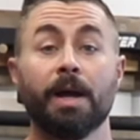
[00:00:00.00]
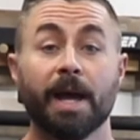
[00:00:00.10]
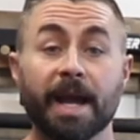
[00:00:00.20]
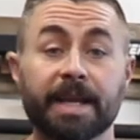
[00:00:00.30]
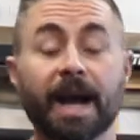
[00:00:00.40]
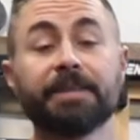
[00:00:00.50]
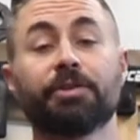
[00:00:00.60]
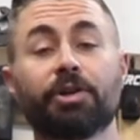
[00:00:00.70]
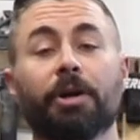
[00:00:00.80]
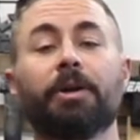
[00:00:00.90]
Hey guys,
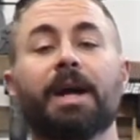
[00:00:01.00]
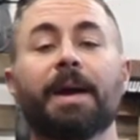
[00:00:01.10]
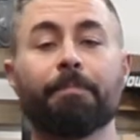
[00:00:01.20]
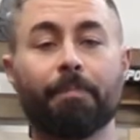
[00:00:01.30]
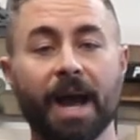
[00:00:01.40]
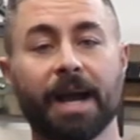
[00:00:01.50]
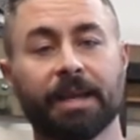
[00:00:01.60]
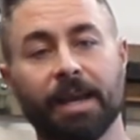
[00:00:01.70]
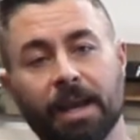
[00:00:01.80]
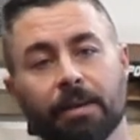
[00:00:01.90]
it's Kurt. I'm
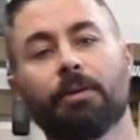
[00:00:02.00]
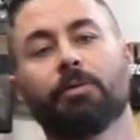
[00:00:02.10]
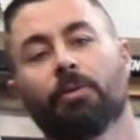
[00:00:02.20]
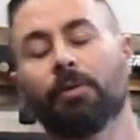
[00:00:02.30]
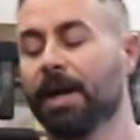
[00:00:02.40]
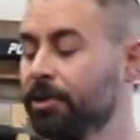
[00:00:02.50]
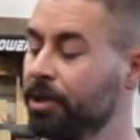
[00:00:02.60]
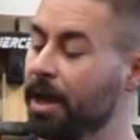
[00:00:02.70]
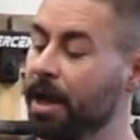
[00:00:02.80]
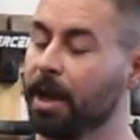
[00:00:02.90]
back in the garage
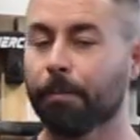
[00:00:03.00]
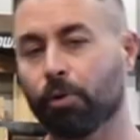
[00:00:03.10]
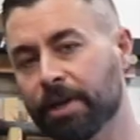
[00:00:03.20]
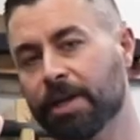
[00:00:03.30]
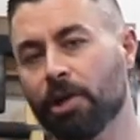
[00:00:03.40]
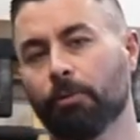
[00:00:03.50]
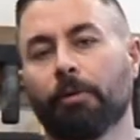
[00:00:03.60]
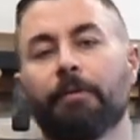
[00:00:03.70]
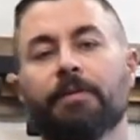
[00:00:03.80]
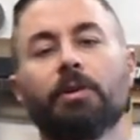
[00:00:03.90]
today. I'm bringing you a
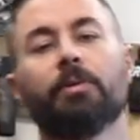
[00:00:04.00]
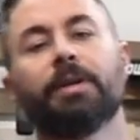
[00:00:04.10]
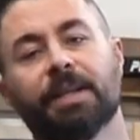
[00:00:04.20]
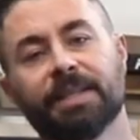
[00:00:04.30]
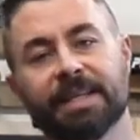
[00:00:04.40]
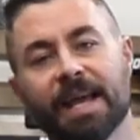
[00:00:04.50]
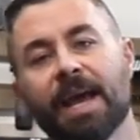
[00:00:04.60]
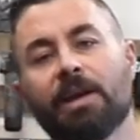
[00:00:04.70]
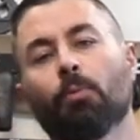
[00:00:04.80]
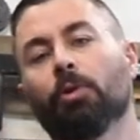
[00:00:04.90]
review, and
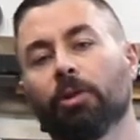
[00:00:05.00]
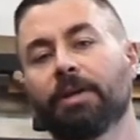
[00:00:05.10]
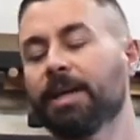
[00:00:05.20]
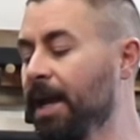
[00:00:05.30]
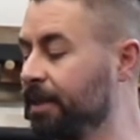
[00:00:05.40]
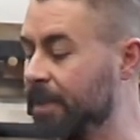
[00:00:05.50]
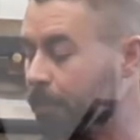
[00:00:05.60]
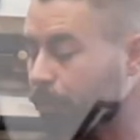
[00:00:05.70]
today we're looking at the